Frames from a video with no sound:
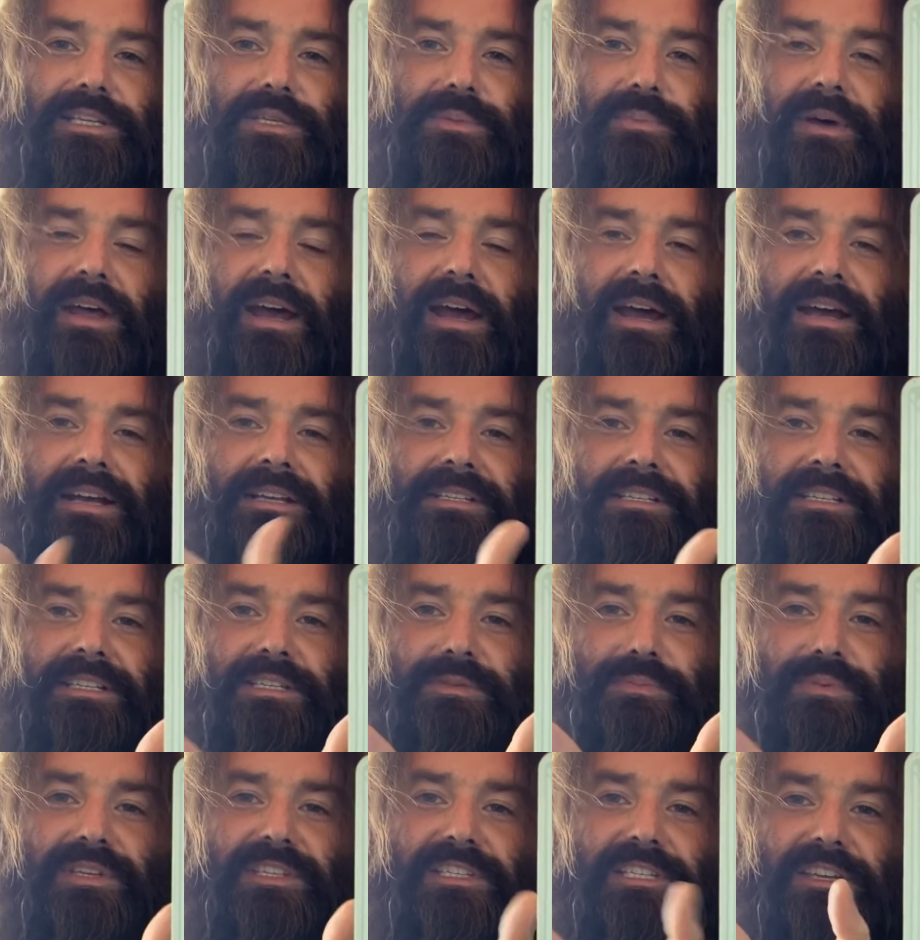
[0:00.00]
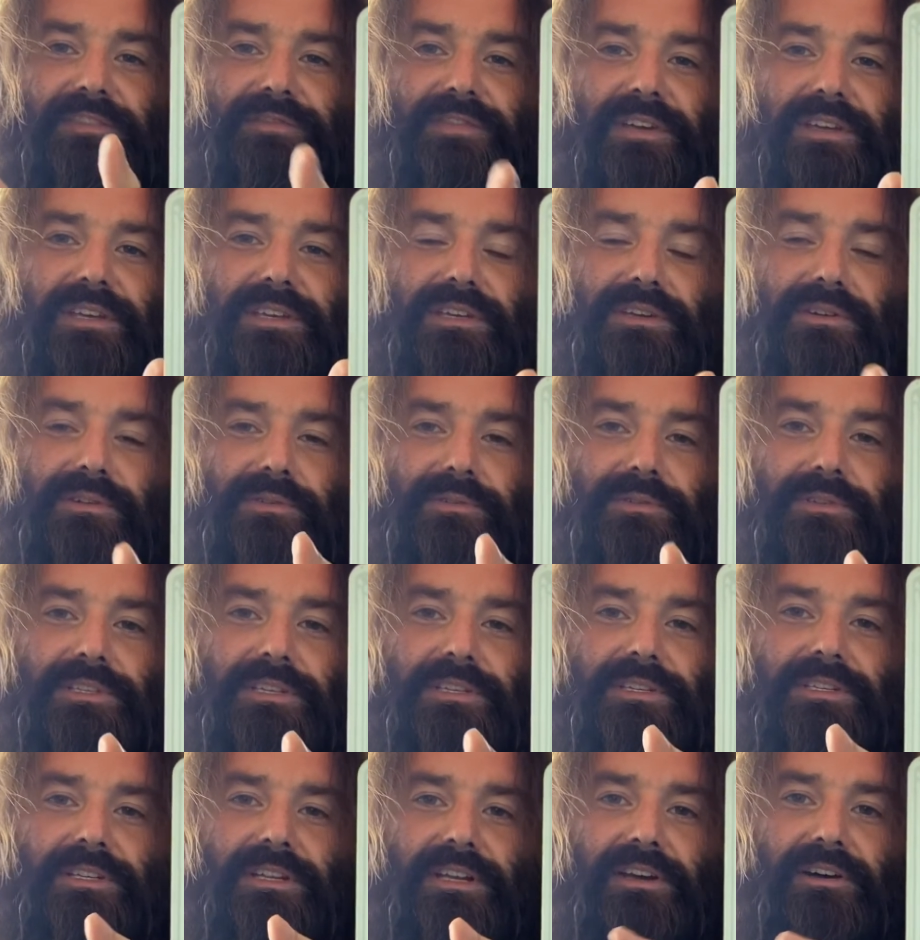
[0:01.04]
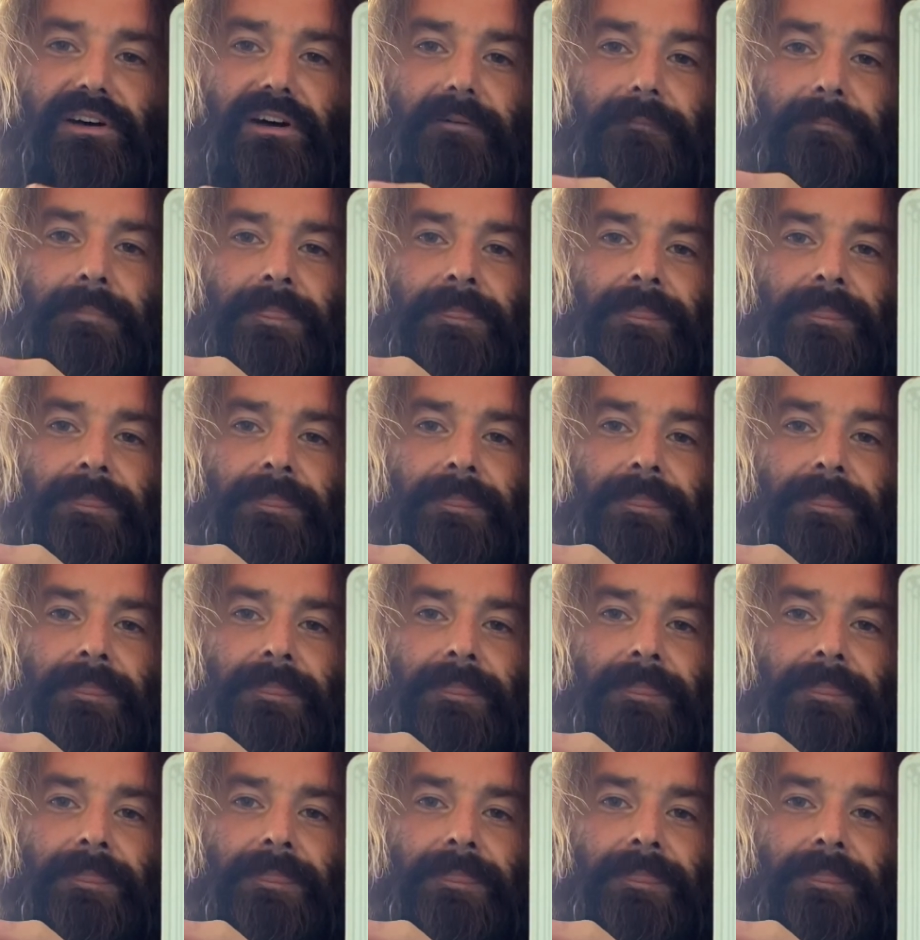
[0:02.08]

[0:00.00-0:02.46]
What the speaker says: but has its specific use still.